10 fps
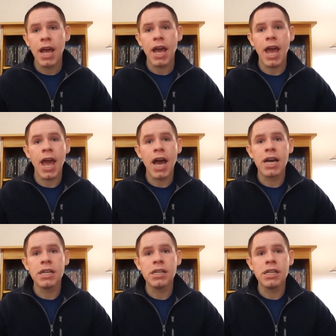
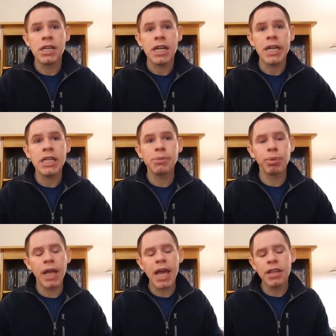and he's
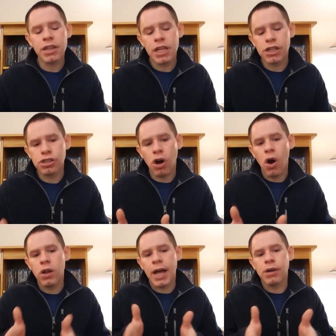planned this
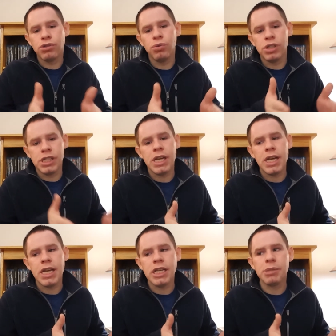all out to a T.
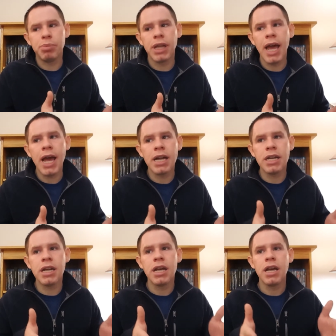He's
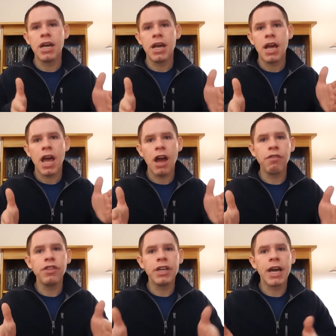planned
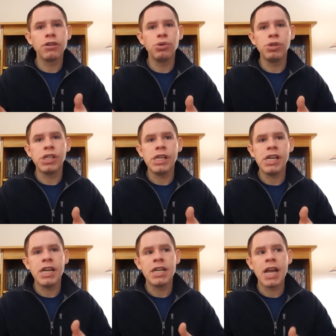everything out to a
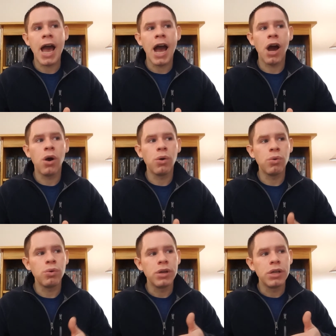T in
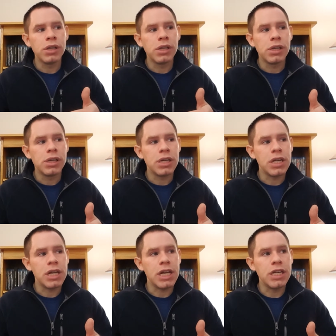how
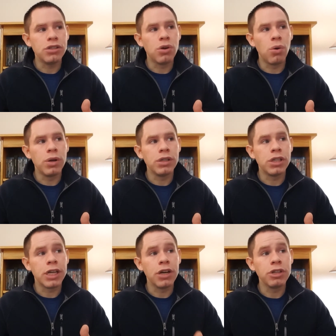he's going
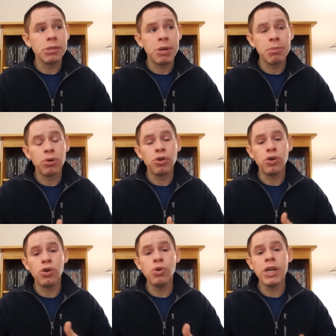to kill these people,
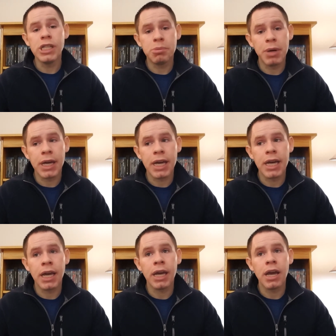who he's
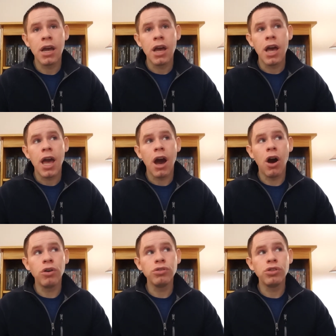picking.
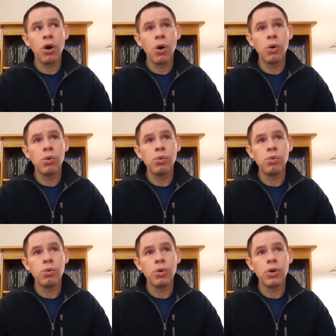Also,